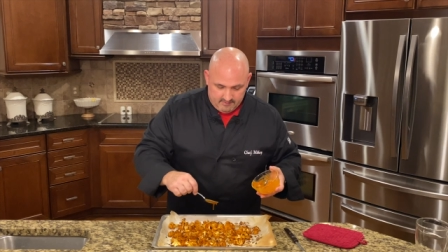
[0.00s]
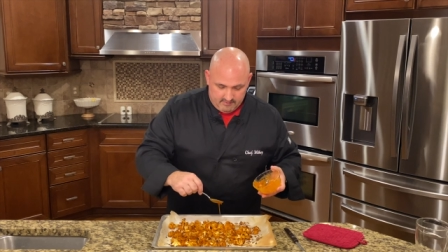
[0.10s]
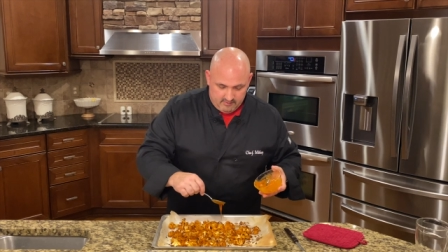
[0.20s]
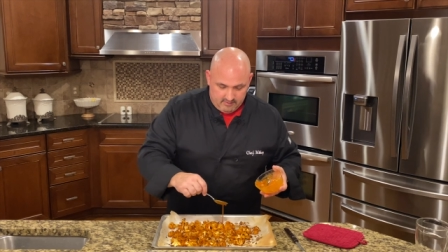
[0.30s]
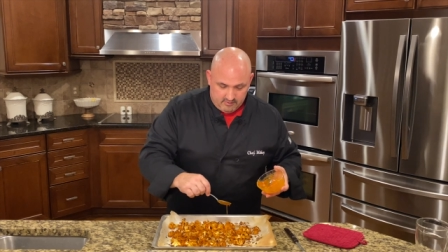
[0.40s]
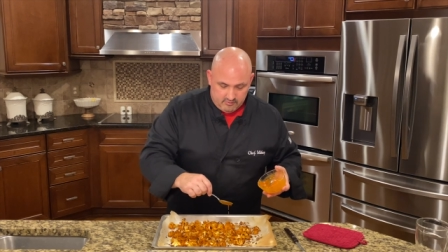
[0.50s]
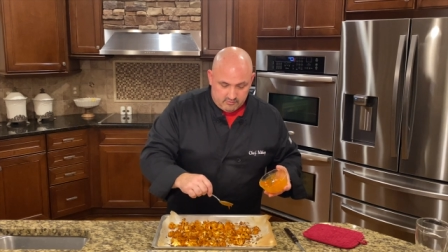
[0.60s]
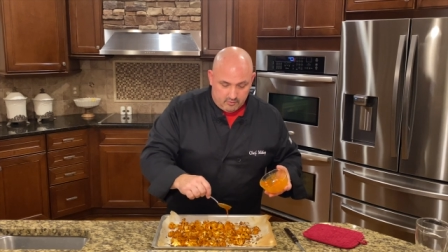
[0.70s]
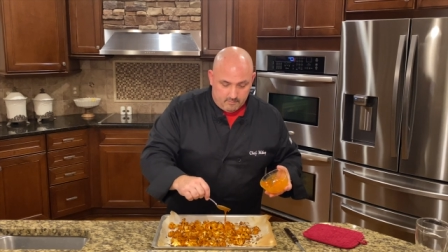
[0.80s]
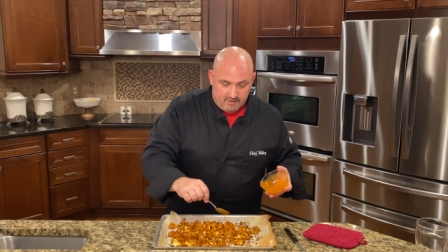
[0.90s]
You can use the
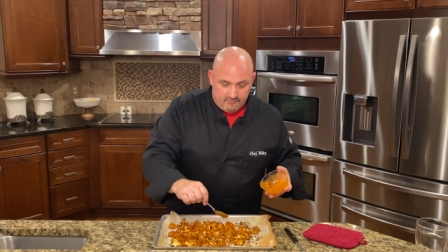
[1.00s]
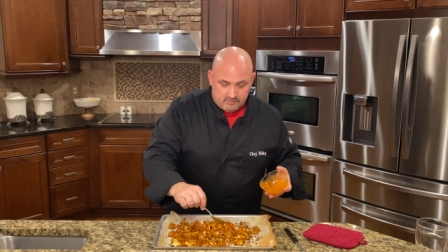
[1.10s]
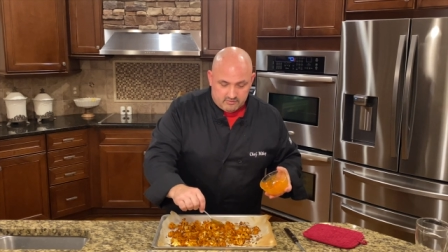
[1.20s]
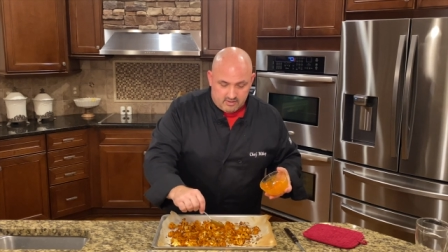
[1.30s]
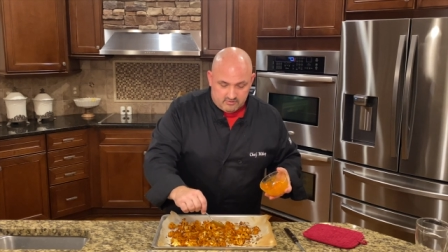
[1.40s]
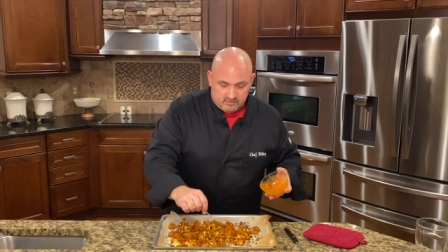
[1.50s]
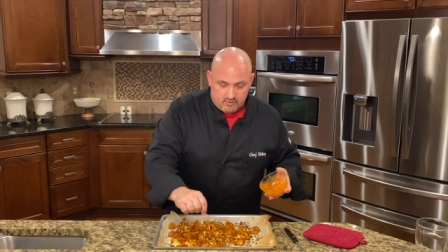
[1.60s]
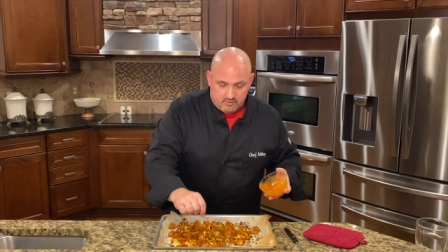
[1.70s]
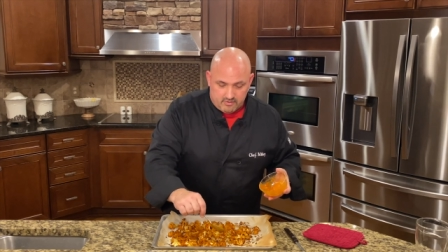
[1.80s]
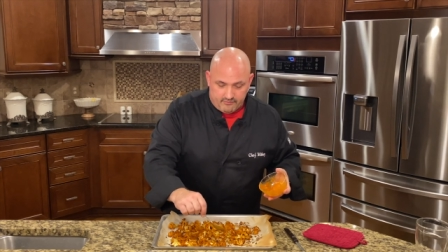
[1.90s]
whole buffalo sauce to
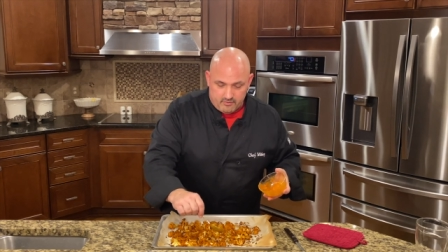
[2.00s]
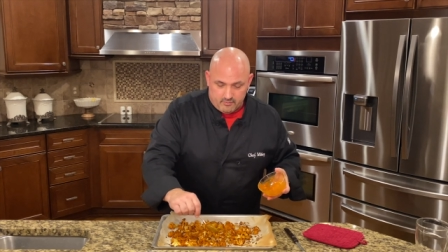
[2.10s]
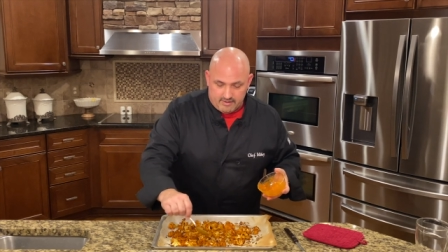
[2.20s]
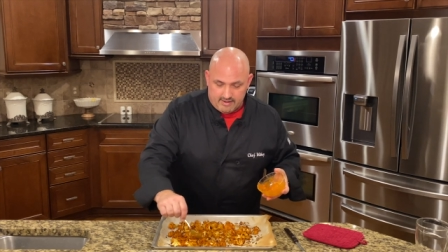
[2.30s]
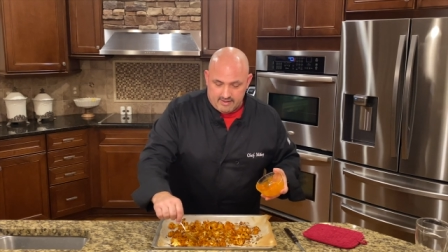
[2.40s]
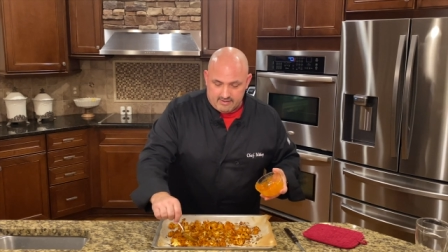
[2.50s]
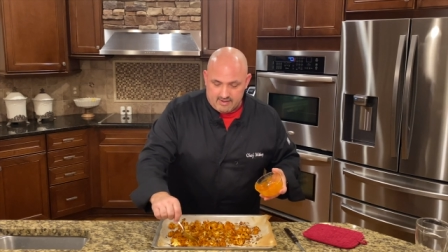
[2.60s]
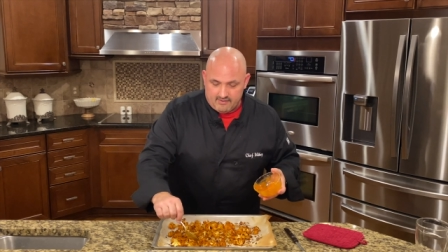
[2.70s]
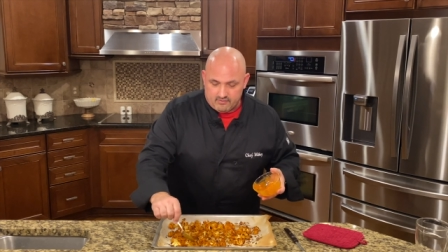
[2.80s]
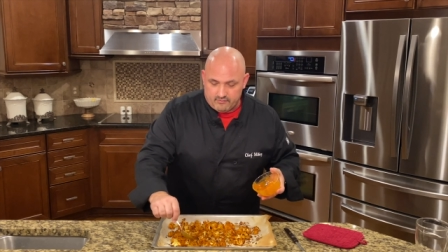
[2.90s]
coat it if you want. I like to
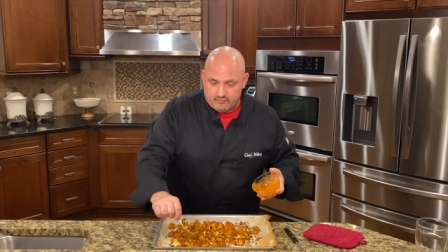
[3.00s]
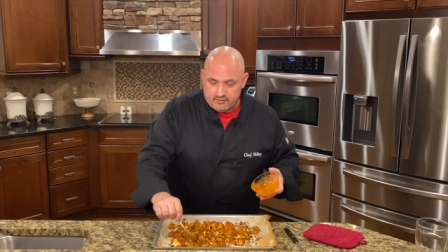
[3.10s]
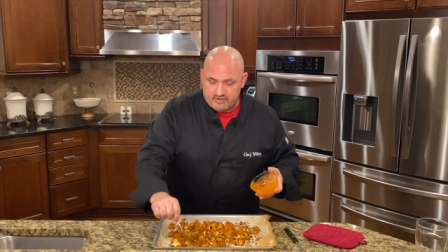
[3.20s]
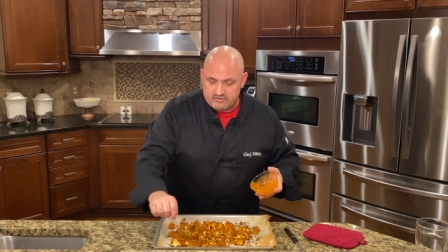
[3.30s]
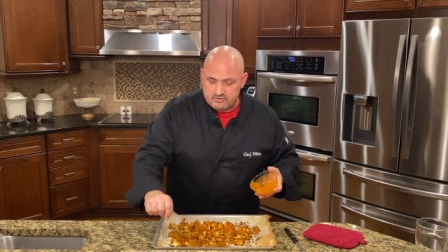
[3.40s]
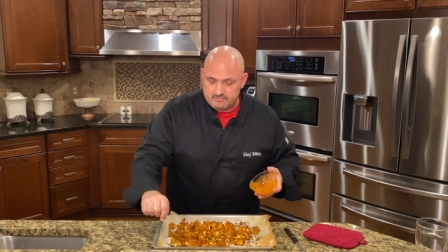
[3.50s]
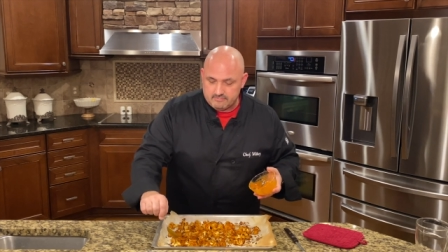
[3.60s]
have some fresh,